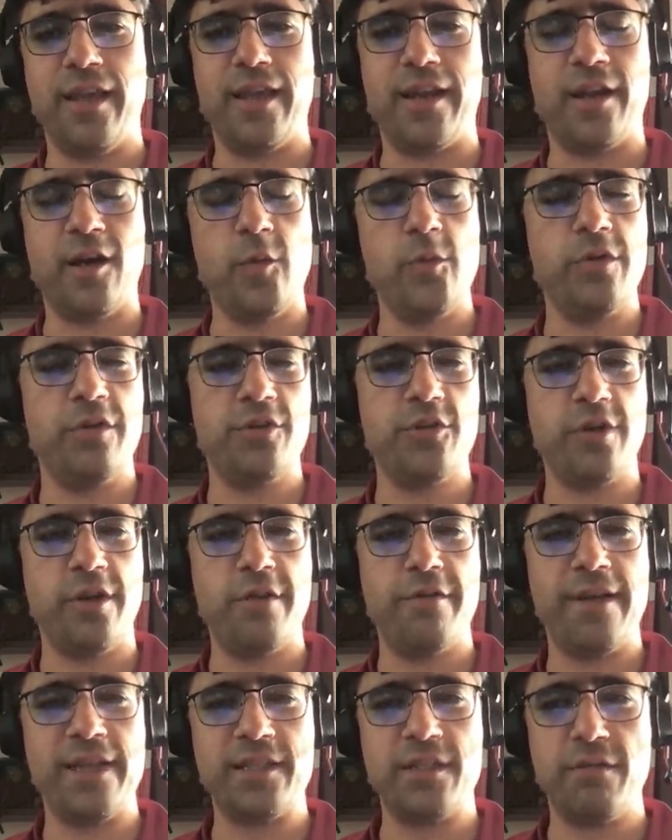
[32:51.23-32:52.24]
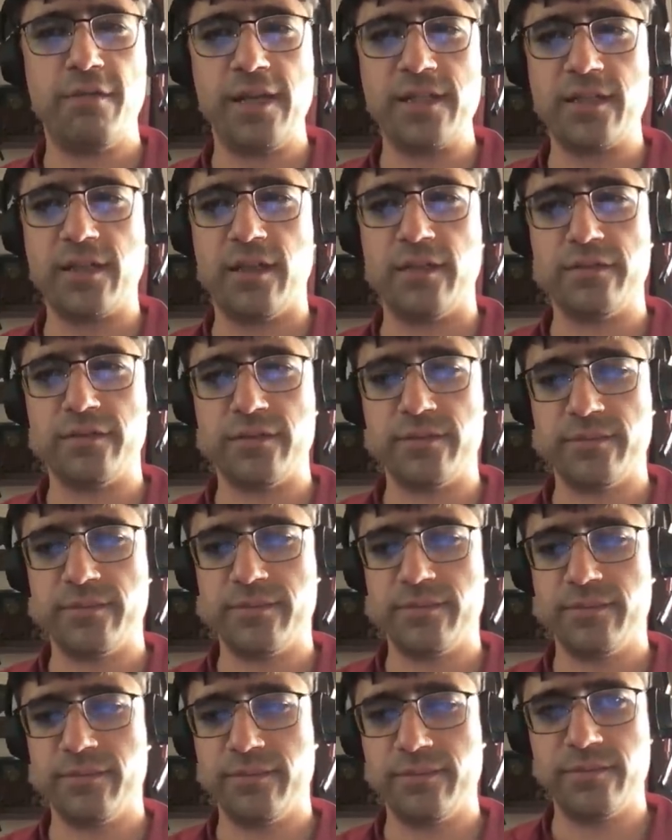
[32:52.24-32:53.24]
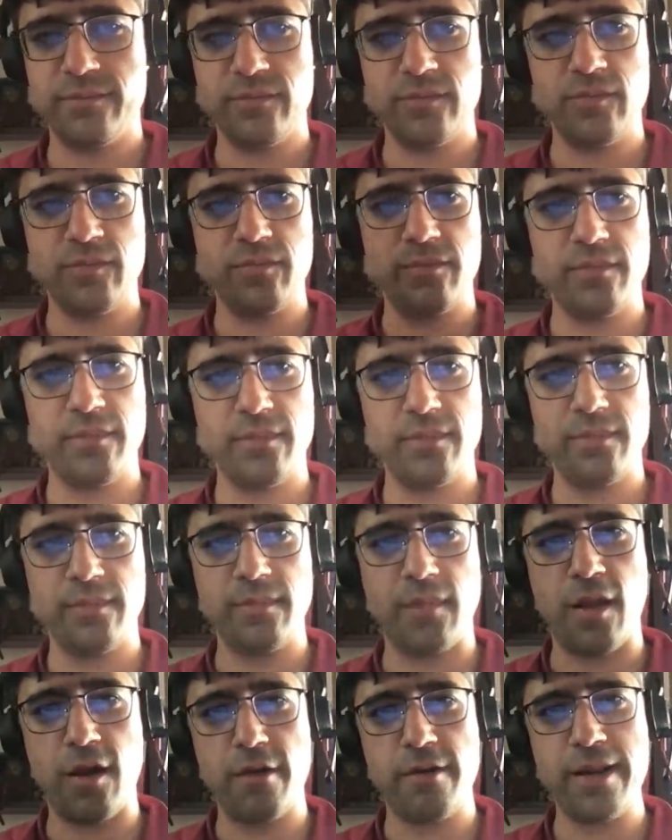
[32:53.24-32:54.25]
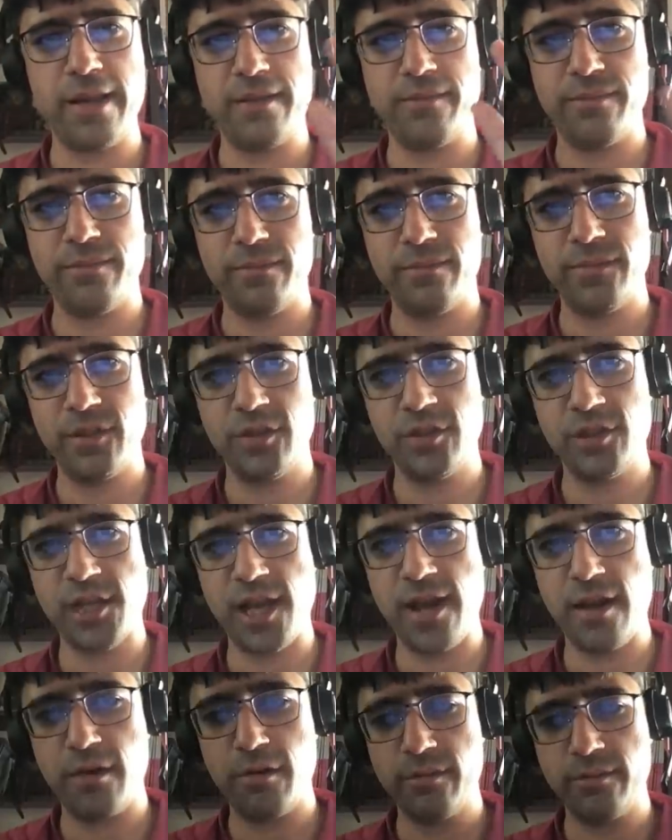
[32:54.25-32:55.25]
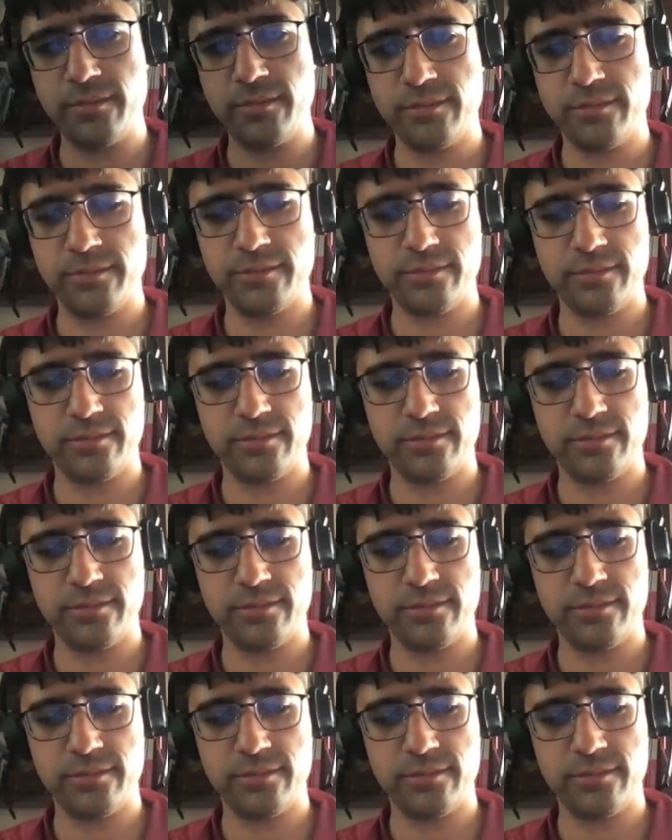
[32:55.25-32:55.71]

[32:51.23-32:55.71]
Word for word: and I hope you enjoy the rest of RustConf. All right, ciao.